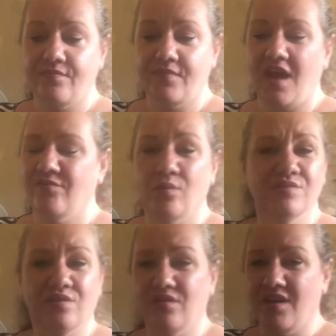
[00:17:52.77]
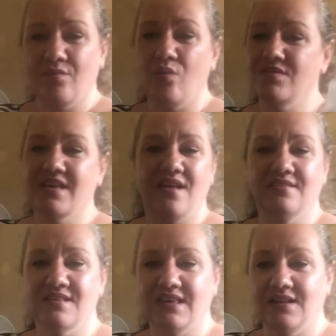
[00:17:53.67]
I've always had
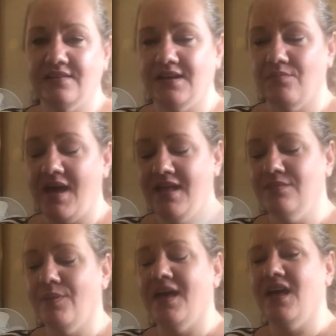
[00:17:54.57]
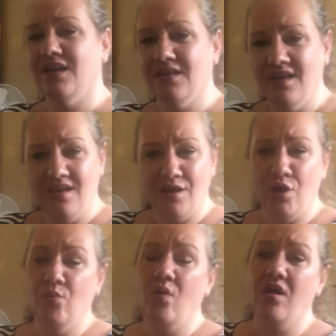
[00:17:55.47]
this kind of thing in my handbag
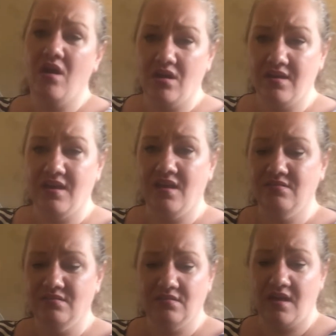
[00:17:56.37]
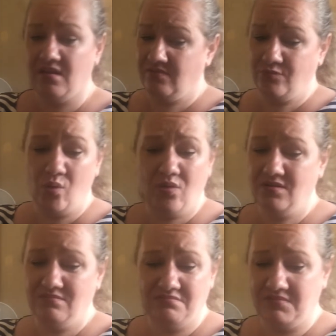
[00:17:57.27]
at work, and I've got
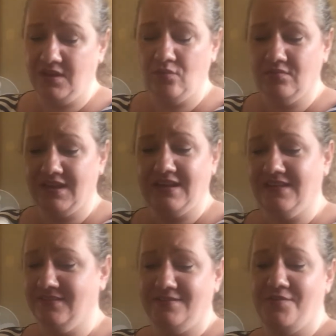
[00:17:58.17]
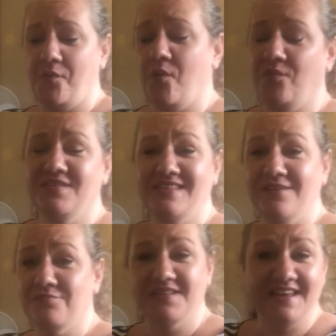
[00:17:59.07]
one, you know, kind of always
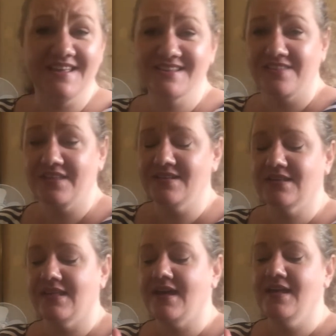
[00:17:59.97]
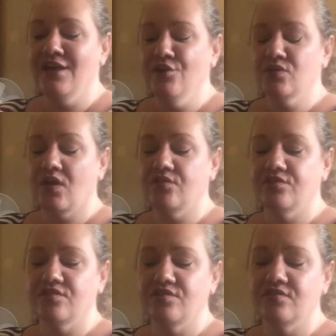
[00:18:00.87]
near my desk and things like that. So I
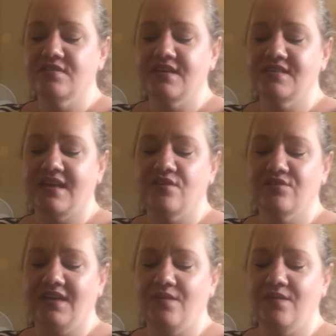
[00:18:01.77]
just used this actually in